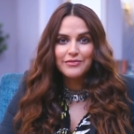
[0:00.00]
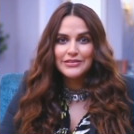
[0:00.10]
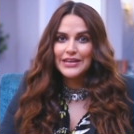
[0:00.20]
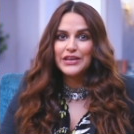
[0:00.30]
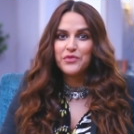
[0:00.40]
I'm
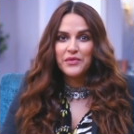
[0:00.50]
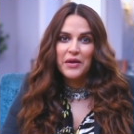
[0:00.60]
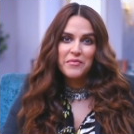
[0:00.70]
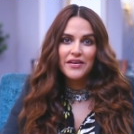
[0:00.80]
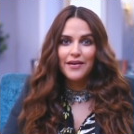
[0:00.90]
just even
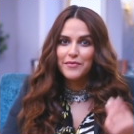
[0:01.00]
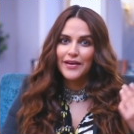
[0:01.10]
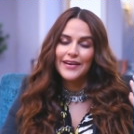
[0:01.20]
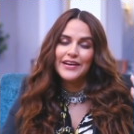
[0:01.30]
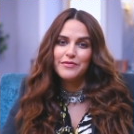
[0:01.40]
when I'm here, I'm
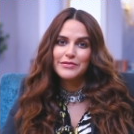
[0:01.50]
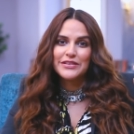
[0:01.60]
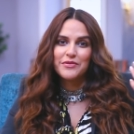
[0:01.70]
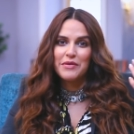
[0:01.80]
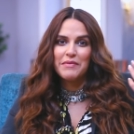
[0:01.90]

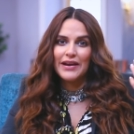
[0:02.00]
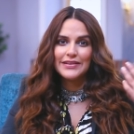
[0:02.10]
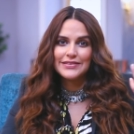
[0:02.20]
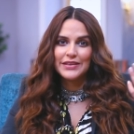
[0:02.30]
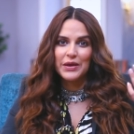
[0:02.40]
80% of my
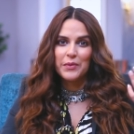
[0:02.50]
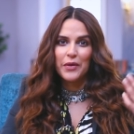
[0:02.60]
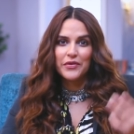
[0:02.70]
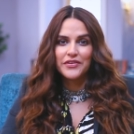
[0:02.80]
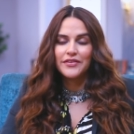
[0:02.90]
mind is thinking
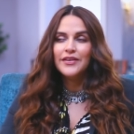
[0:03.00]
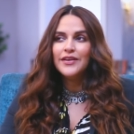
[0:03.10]
about her.